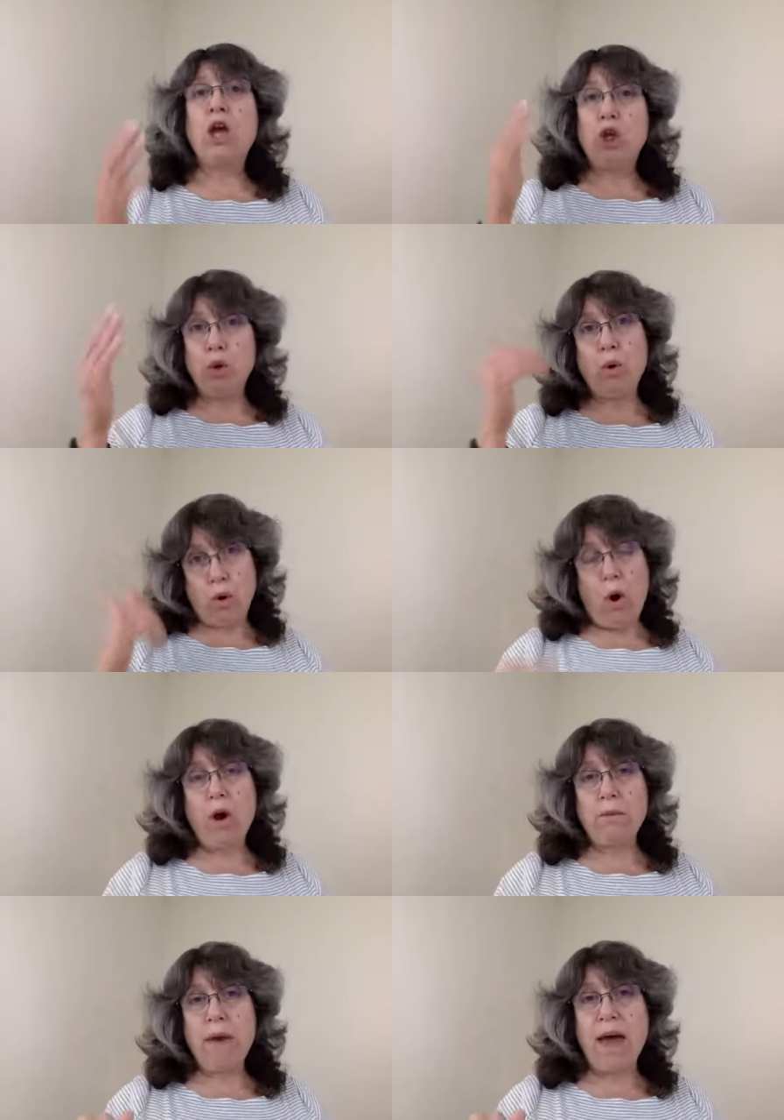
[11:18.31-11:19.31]
you
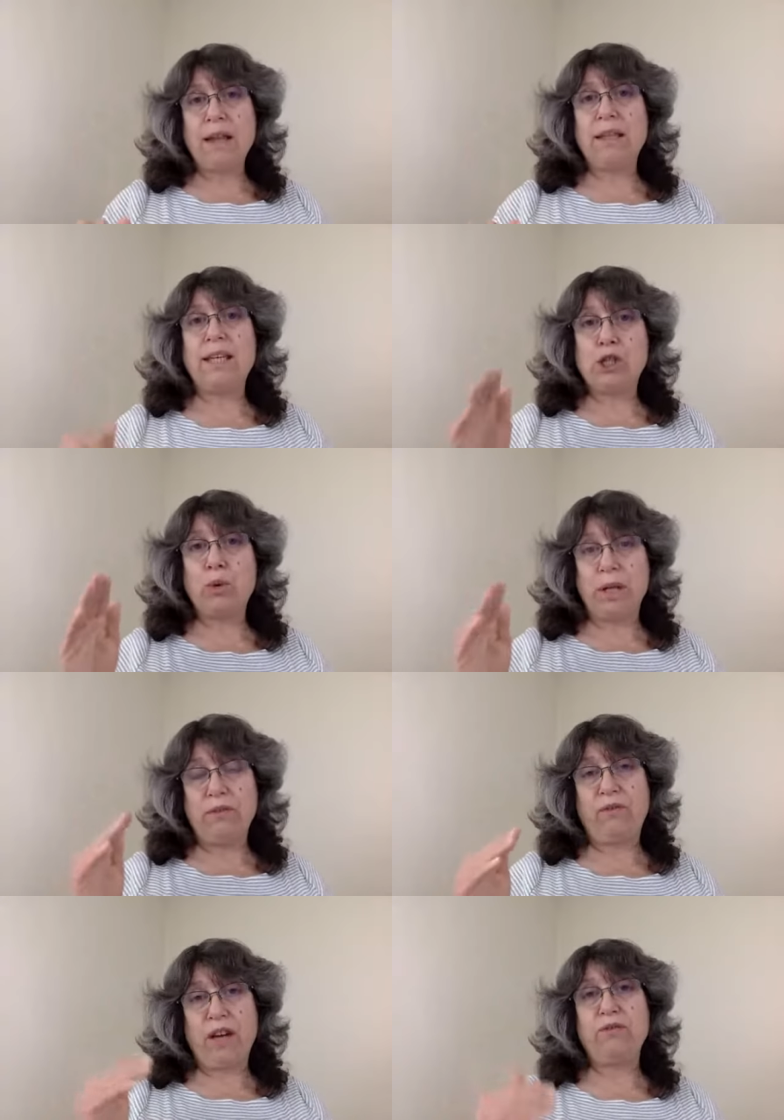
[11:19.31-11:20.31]
automatically get
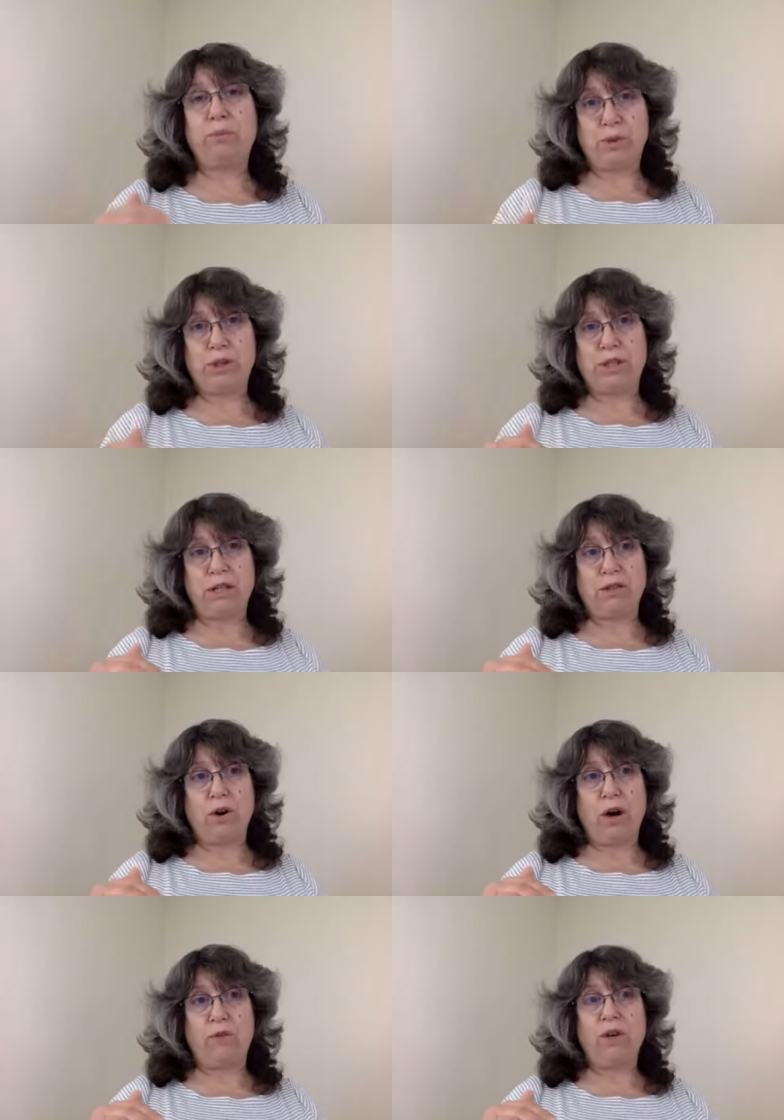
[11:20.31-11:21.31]
25%
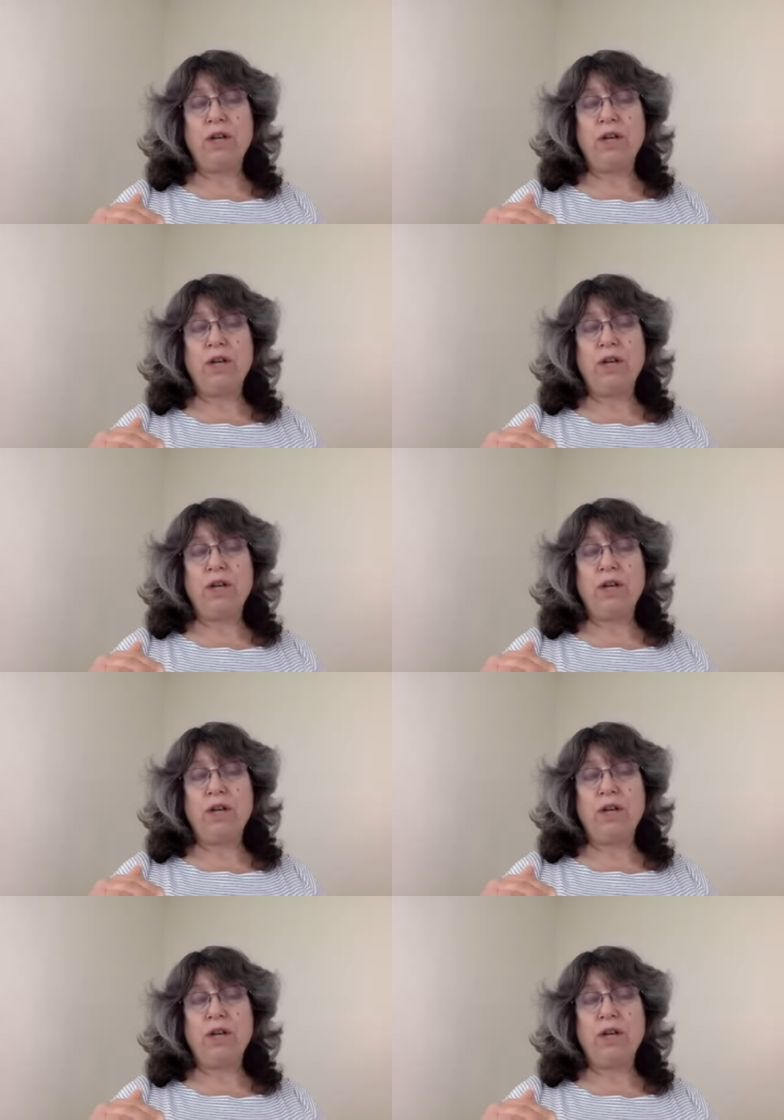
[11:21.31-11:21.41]
off.